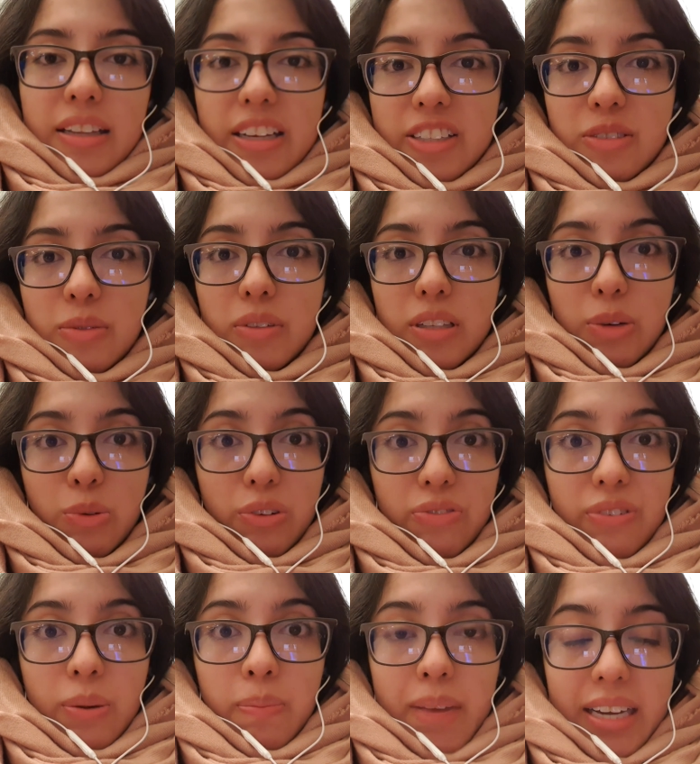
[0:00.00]
they were
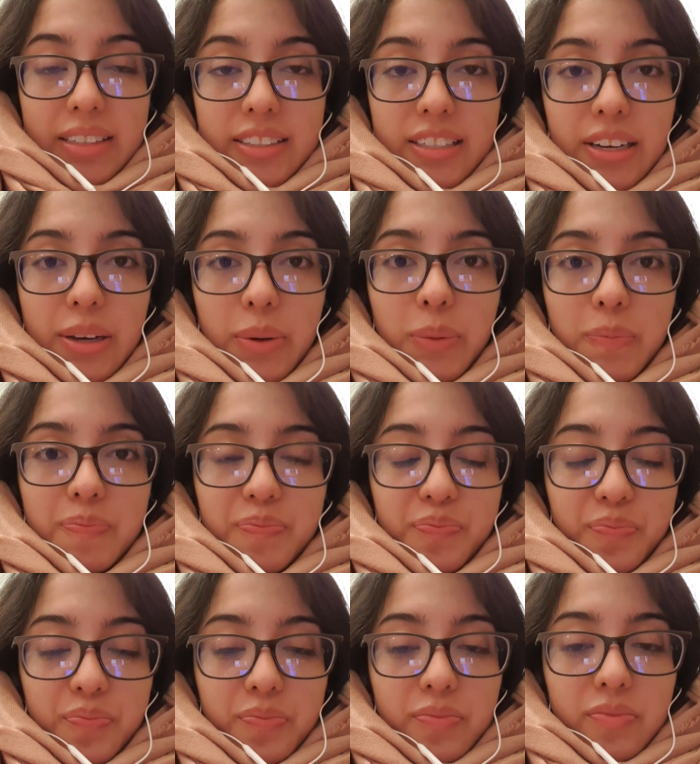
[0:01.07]
from Mexico.
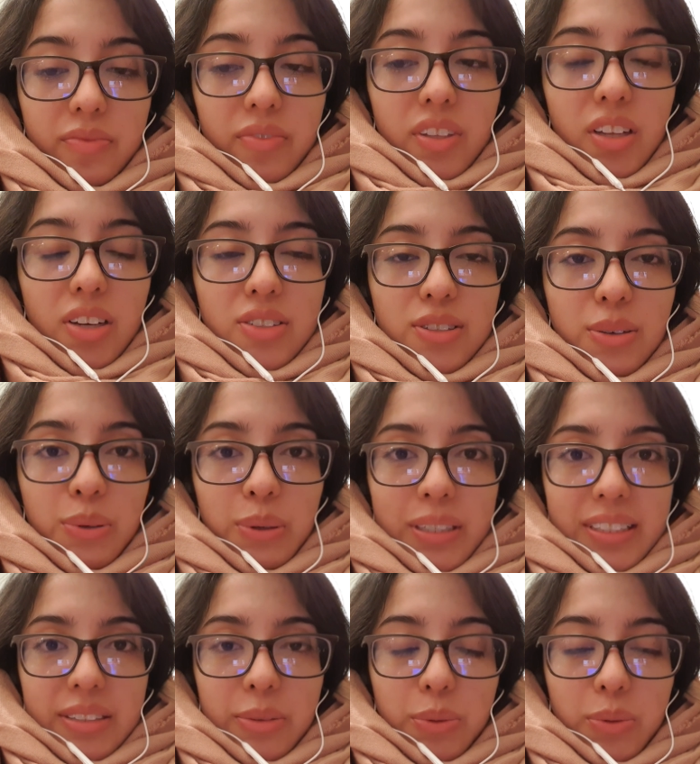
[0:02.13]

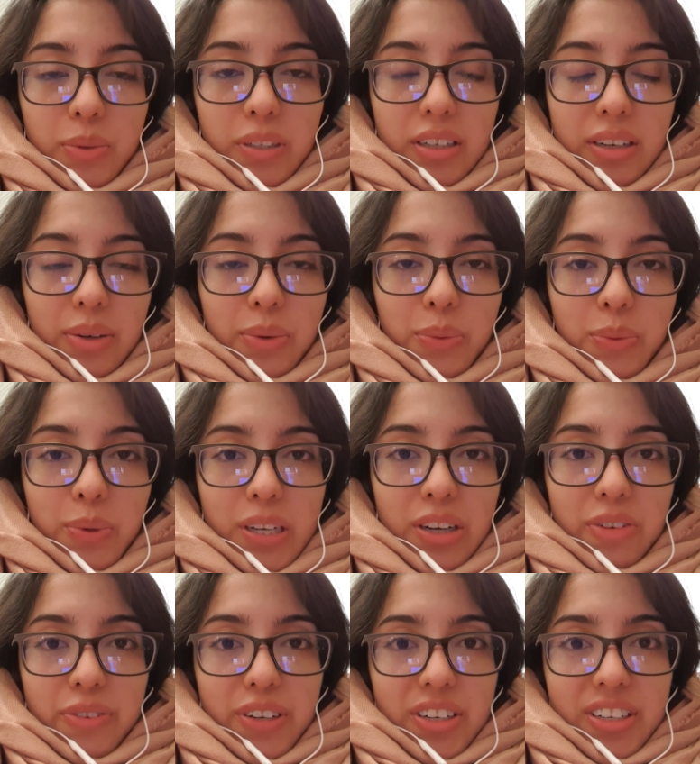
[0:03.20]
So we
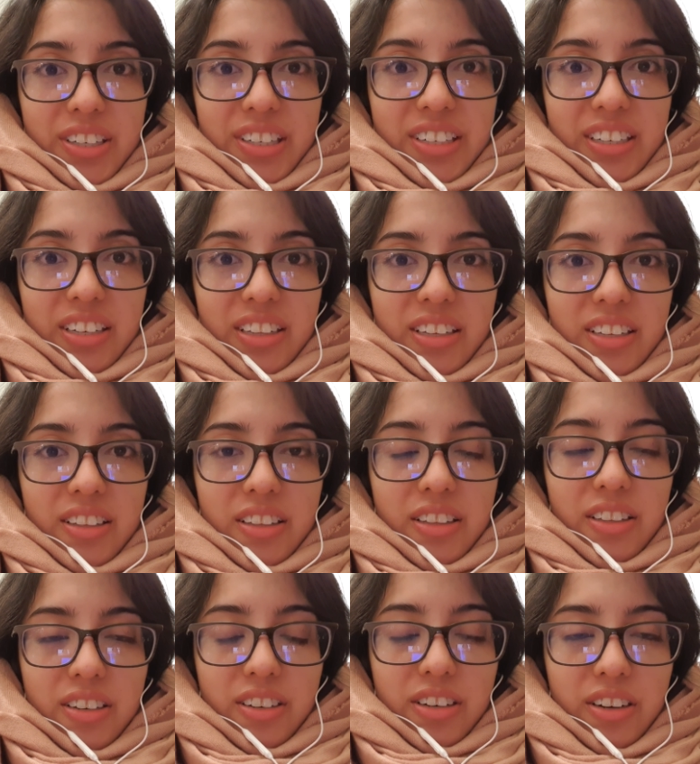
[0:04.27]
overheard
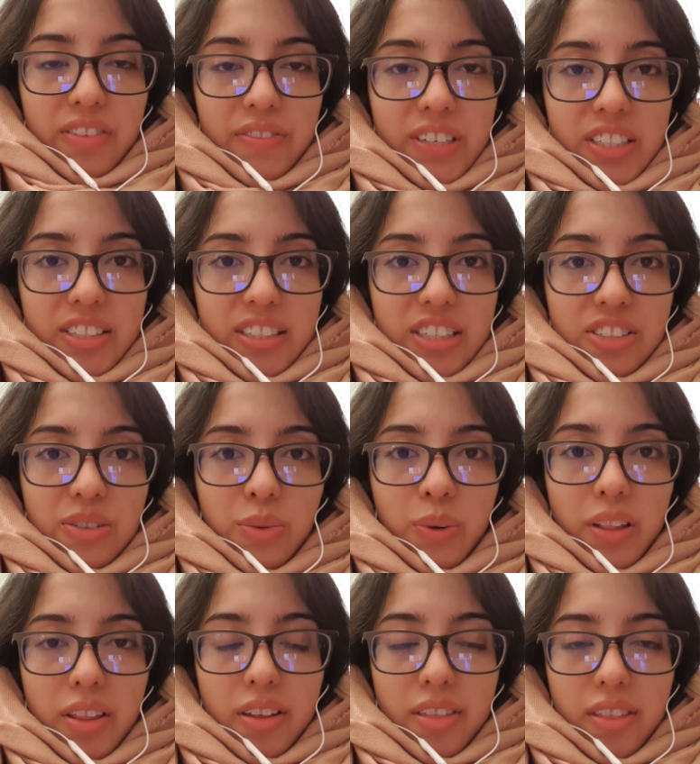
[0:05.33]
their conversation
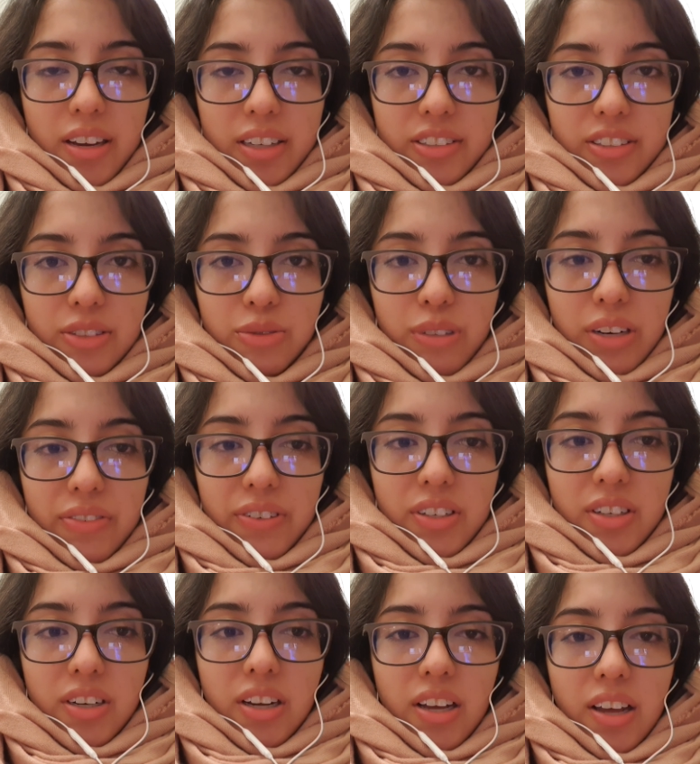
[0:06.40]
with the taxi
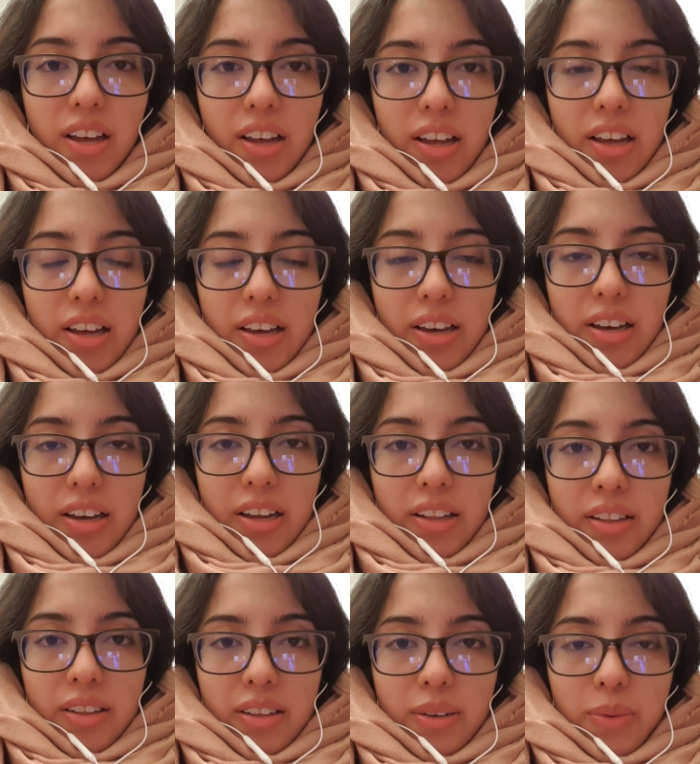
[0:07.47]
driver,
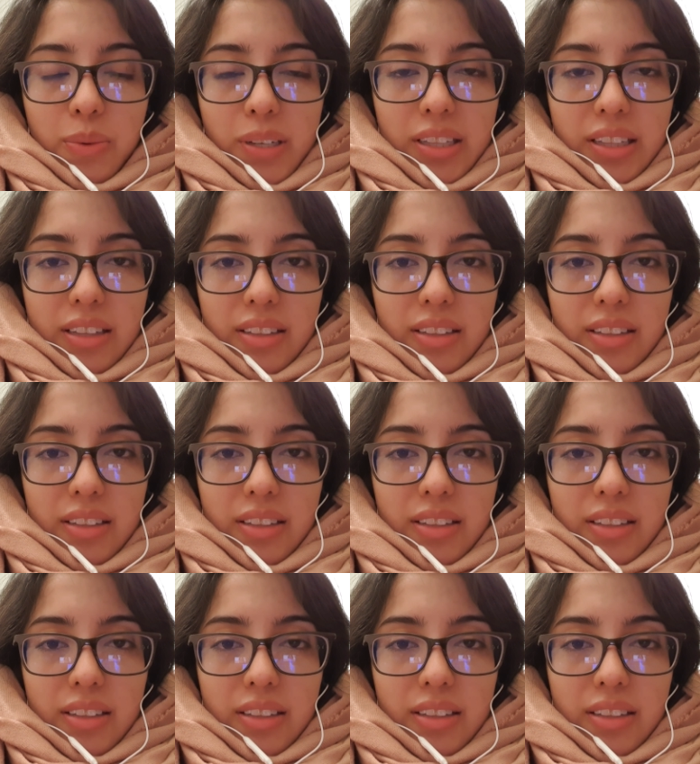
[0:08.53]
and when